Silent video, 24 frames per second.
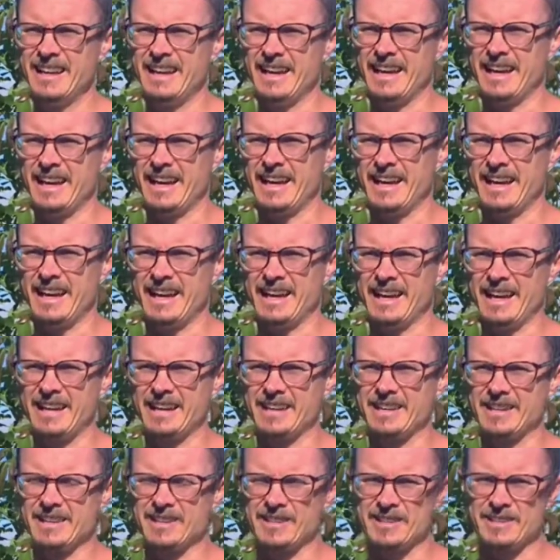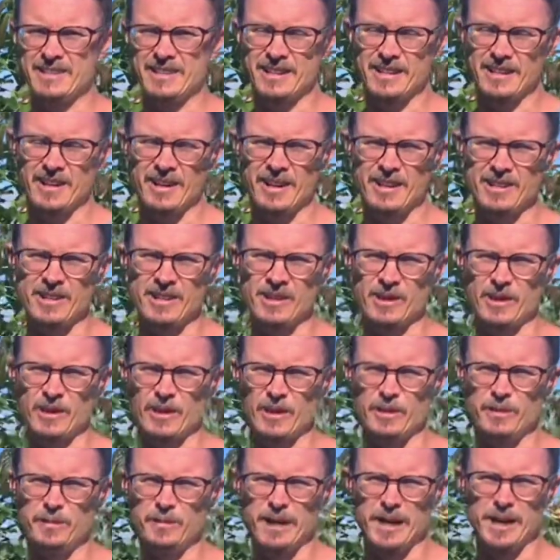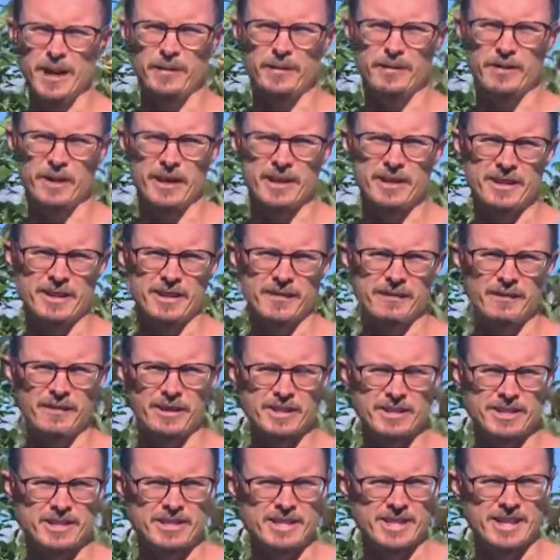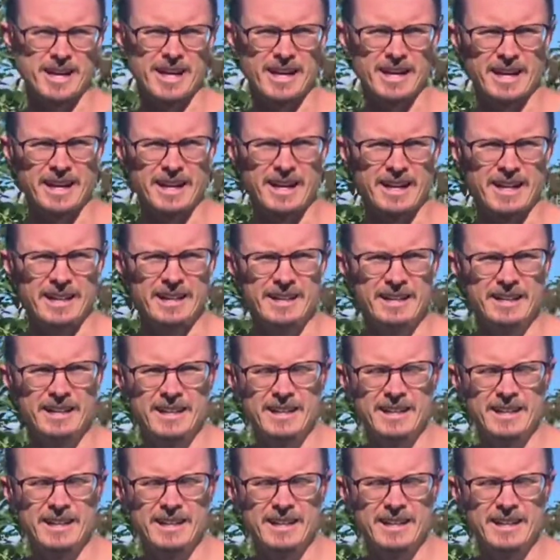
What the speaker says: and it can also be helpful as a fungicide